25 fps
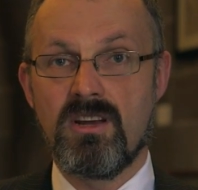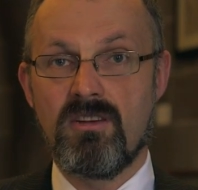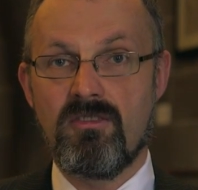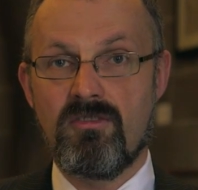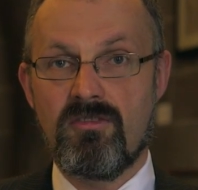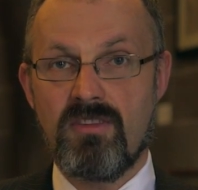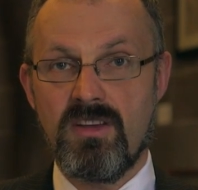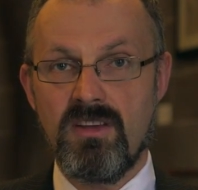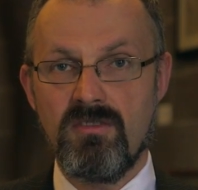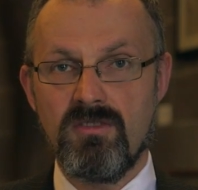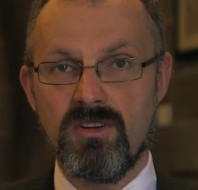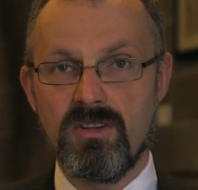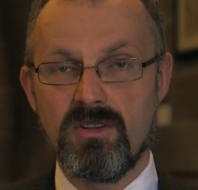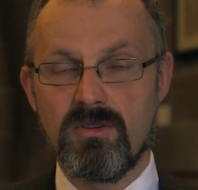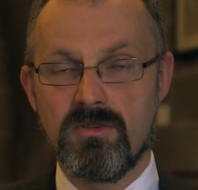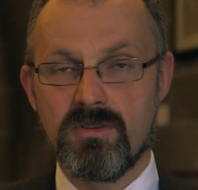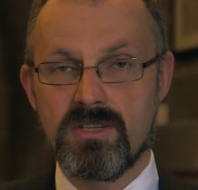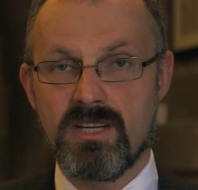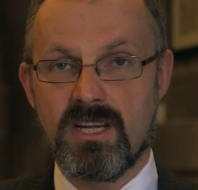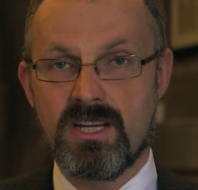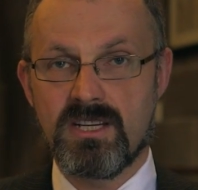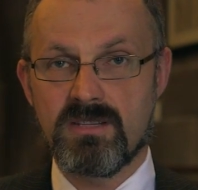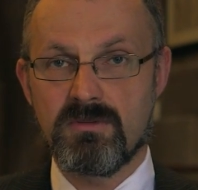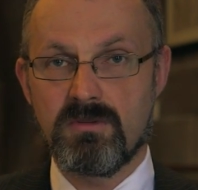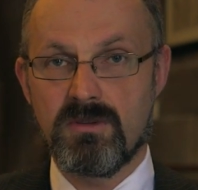favour
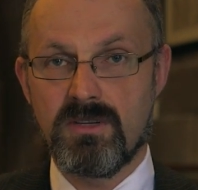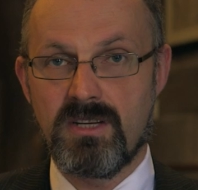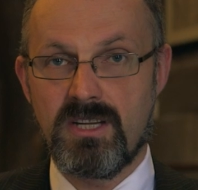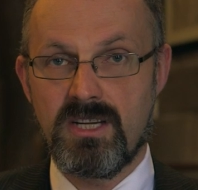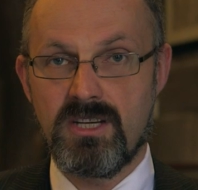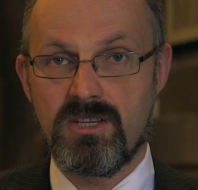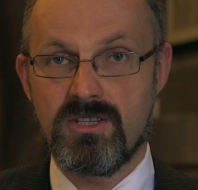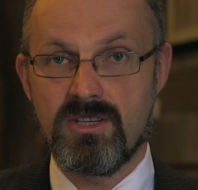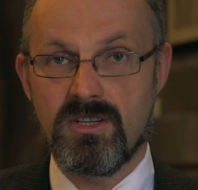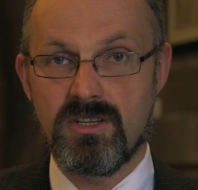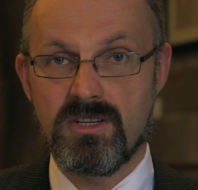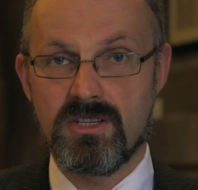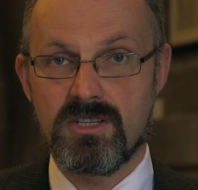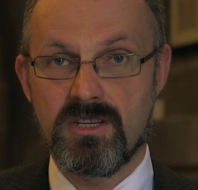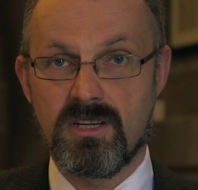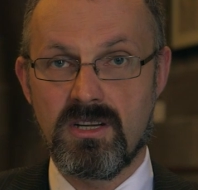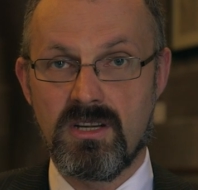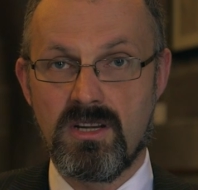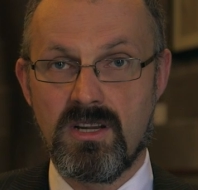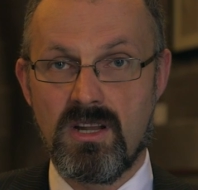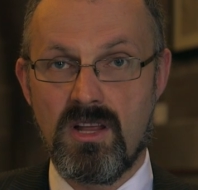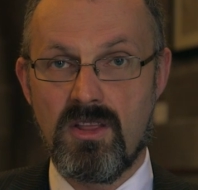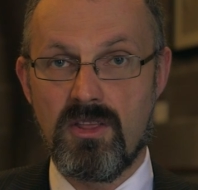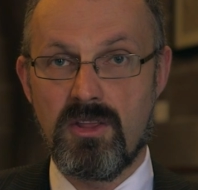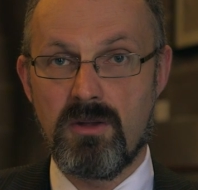those explanations
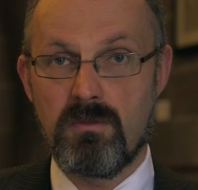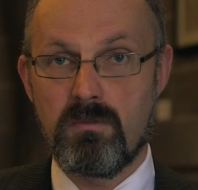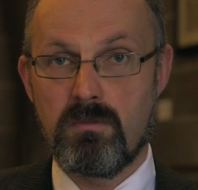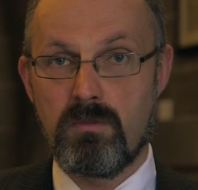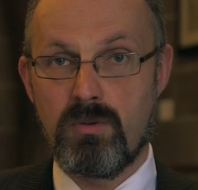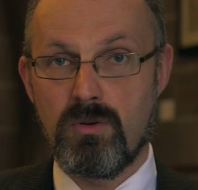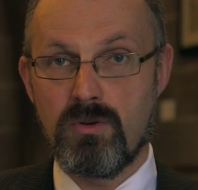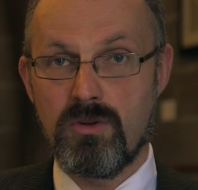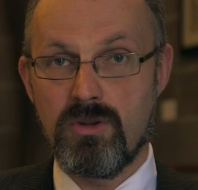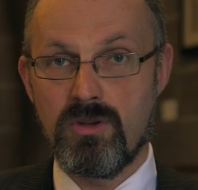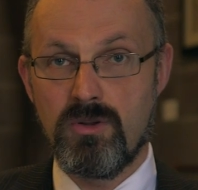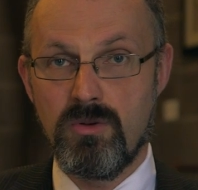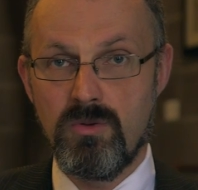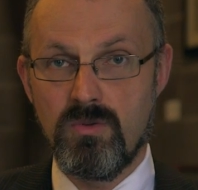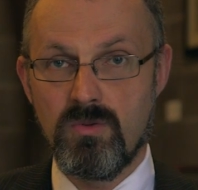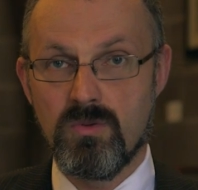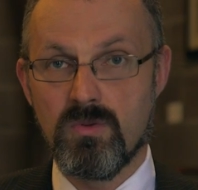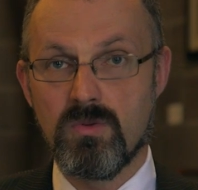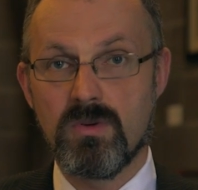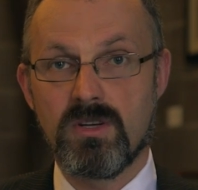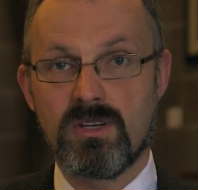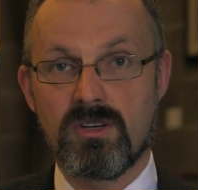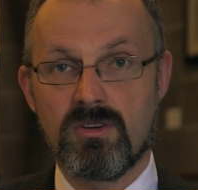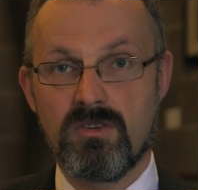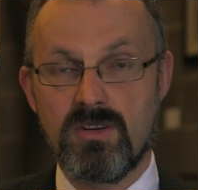that put
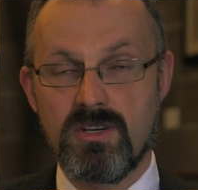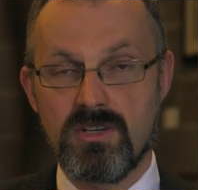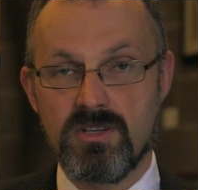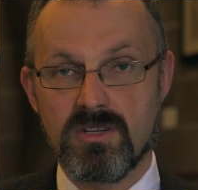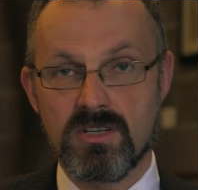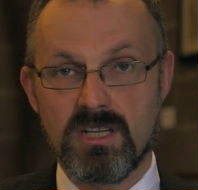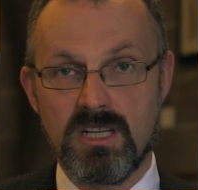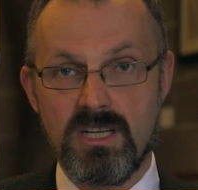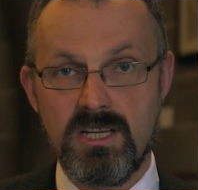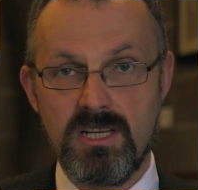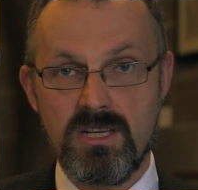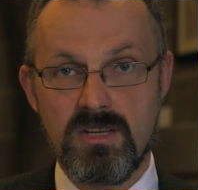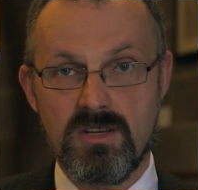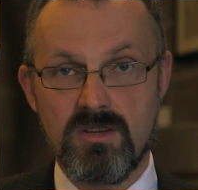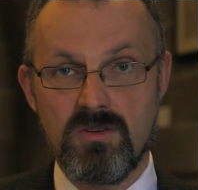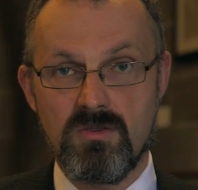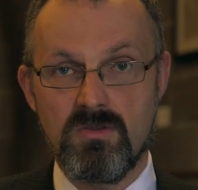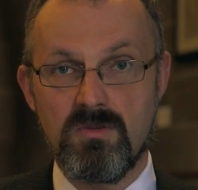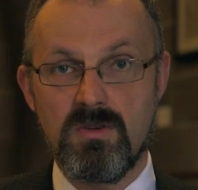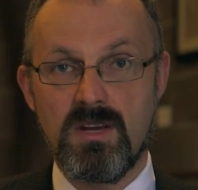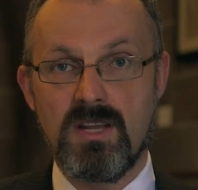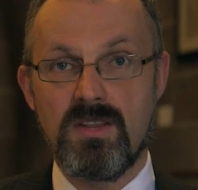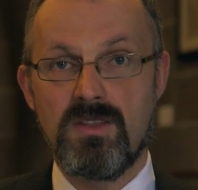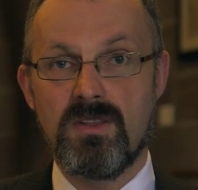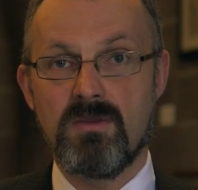you and creatures like
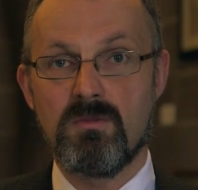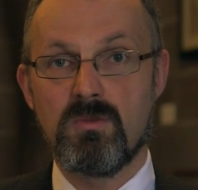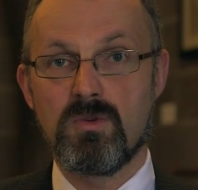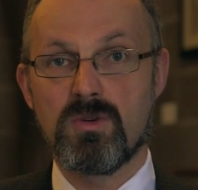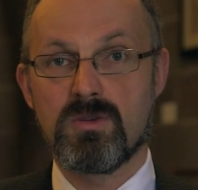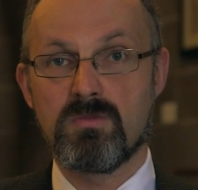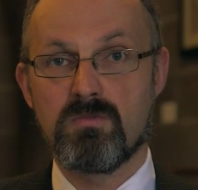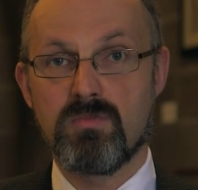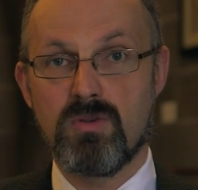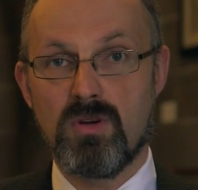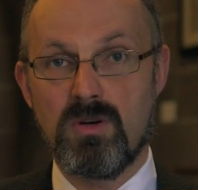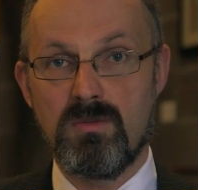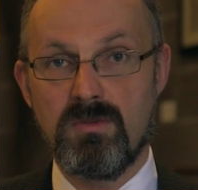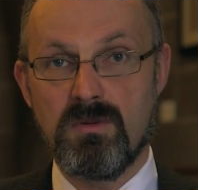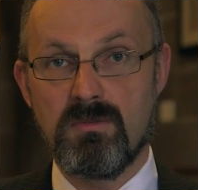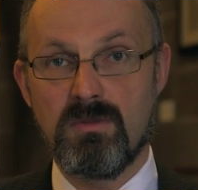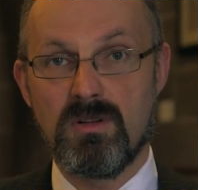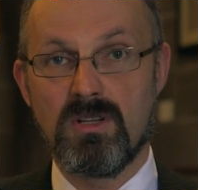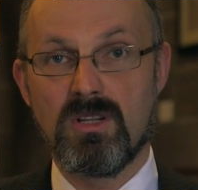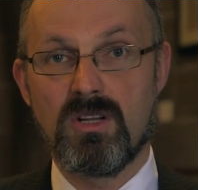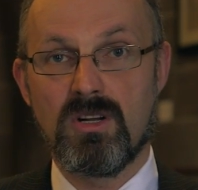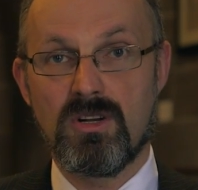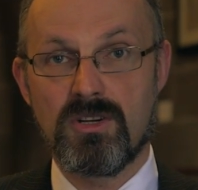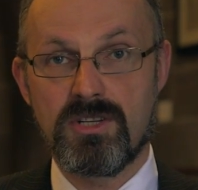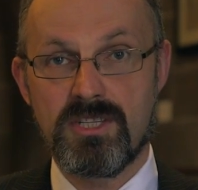you in the most
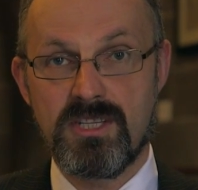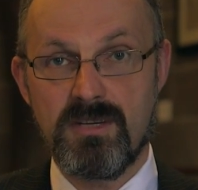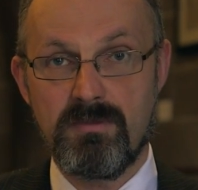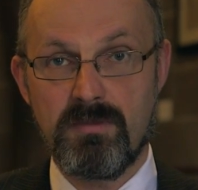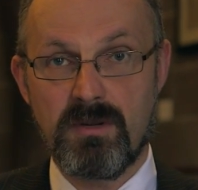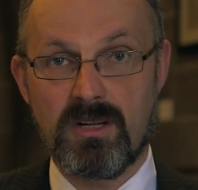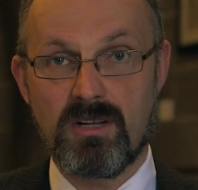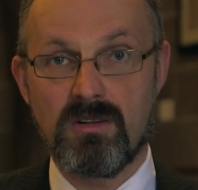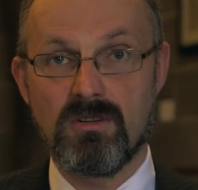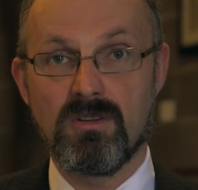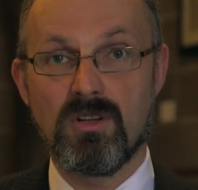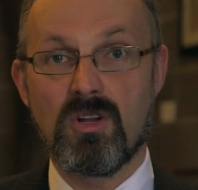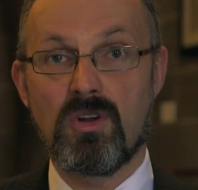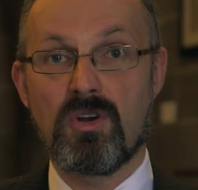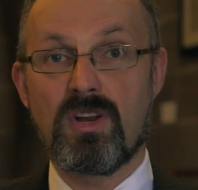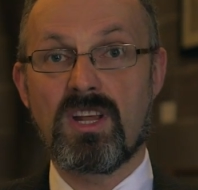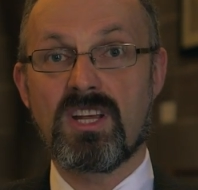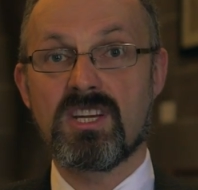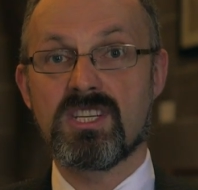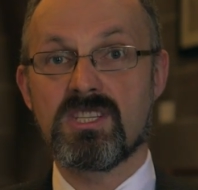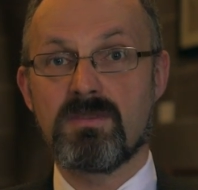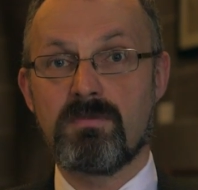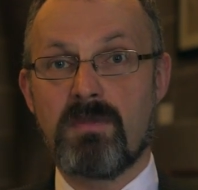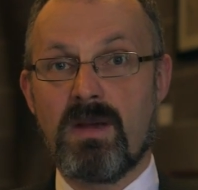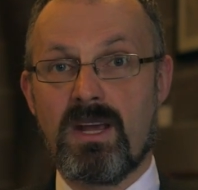probable or typical or
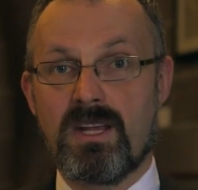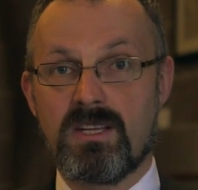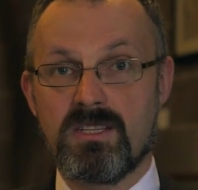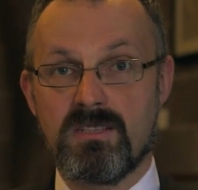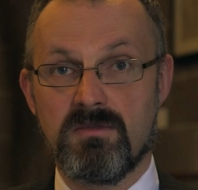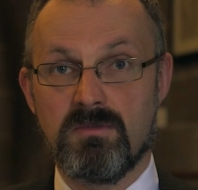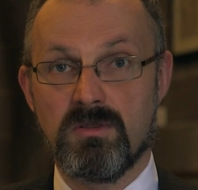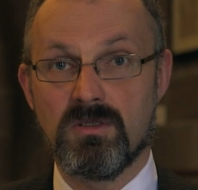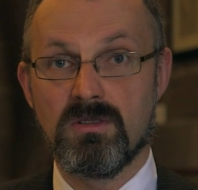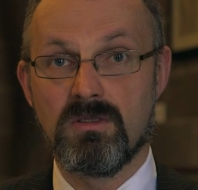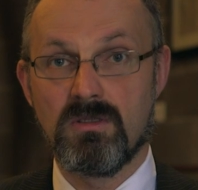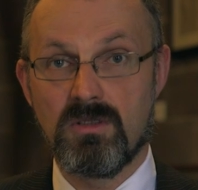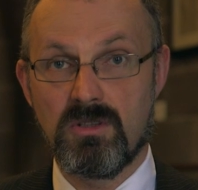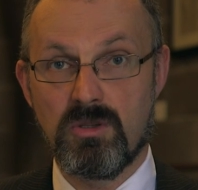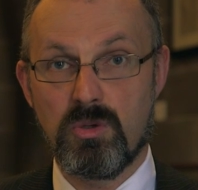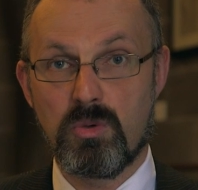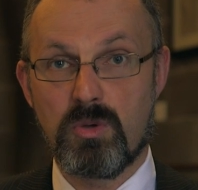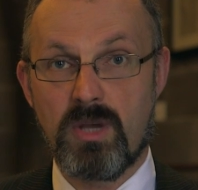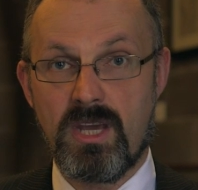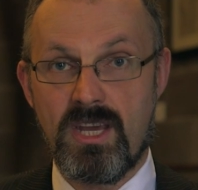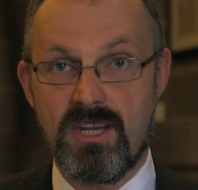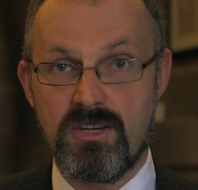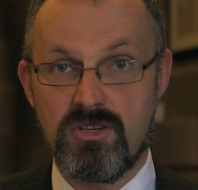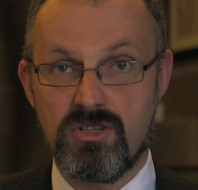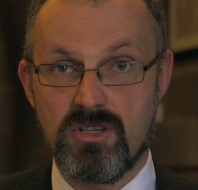expectable
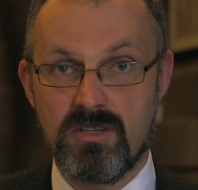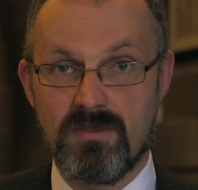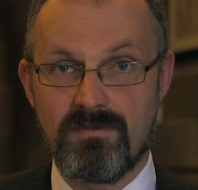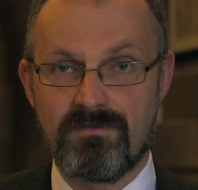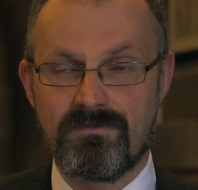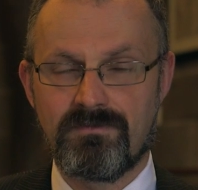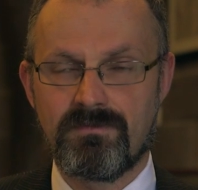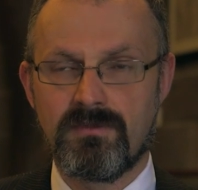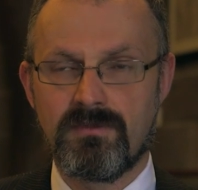location.